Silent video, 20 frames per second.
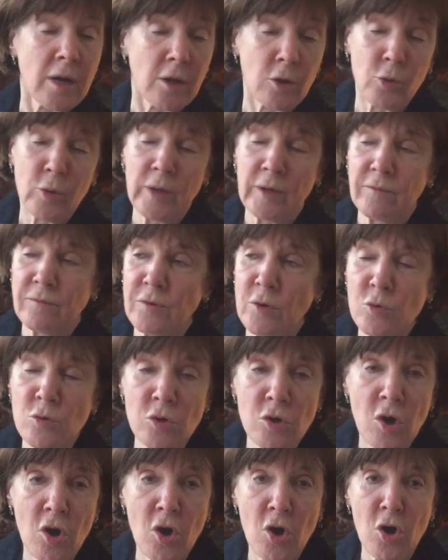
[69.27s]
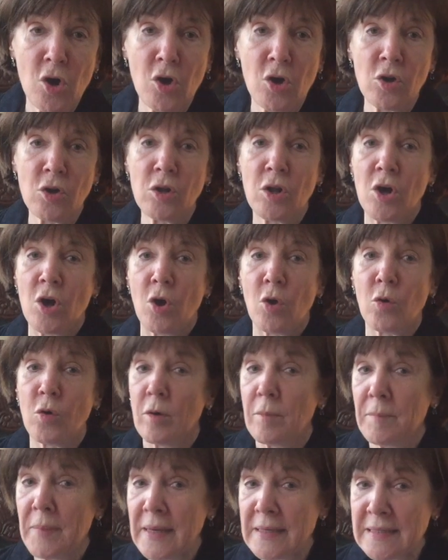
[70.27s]
a quick phone call
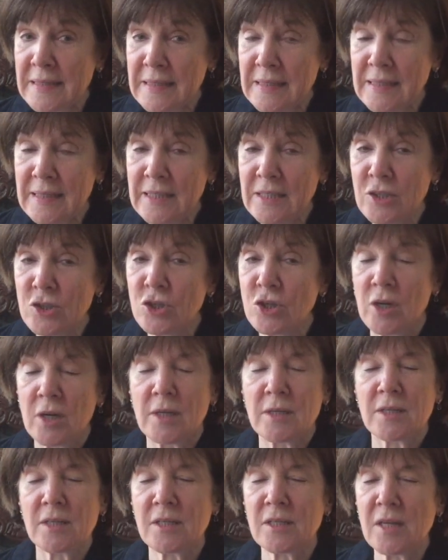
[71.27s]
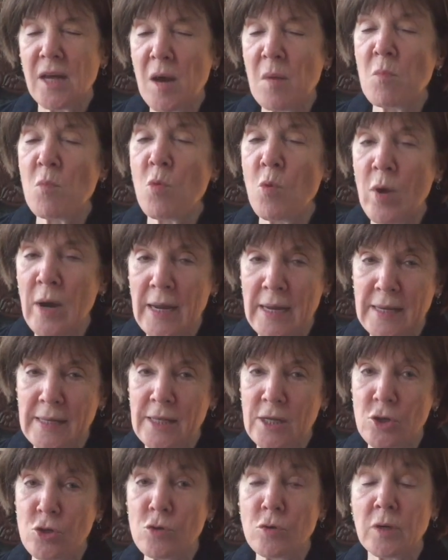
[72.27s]
or a message, some way
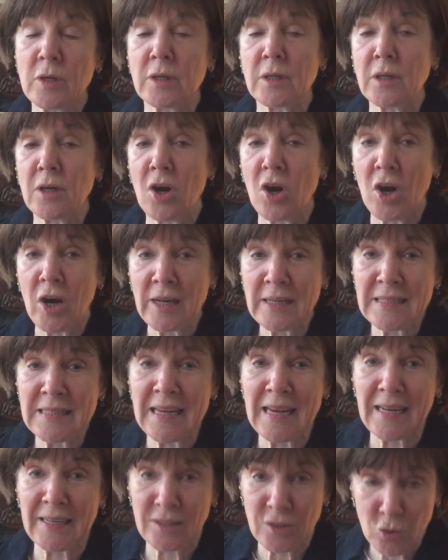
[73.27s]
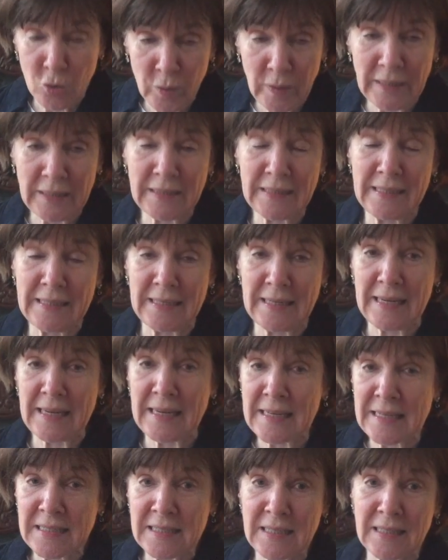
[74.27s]
that you can contact quickly and
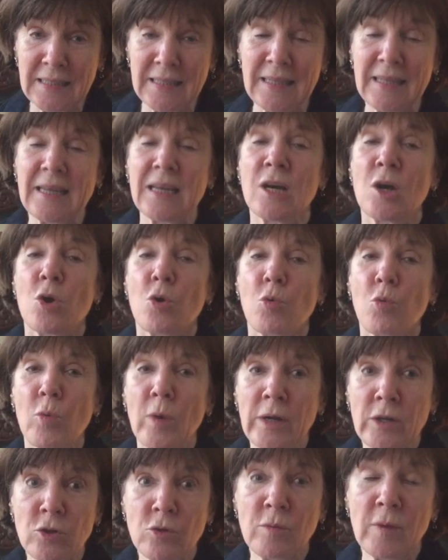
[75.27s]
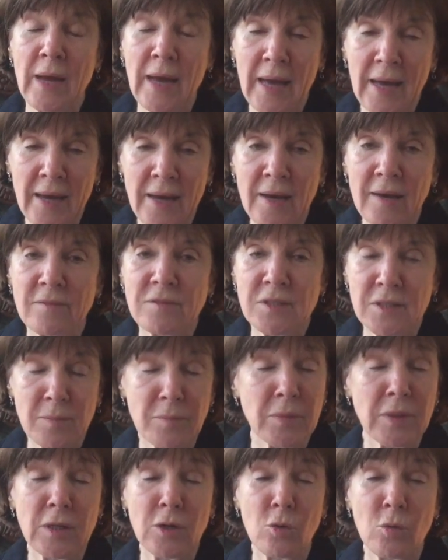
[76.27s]
easily when you have
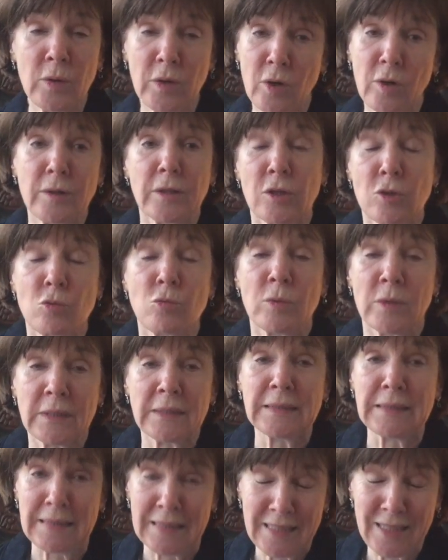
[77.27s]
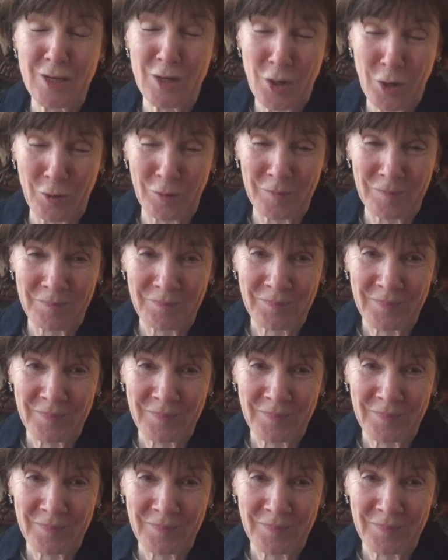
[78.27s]
something going on that you really need to know.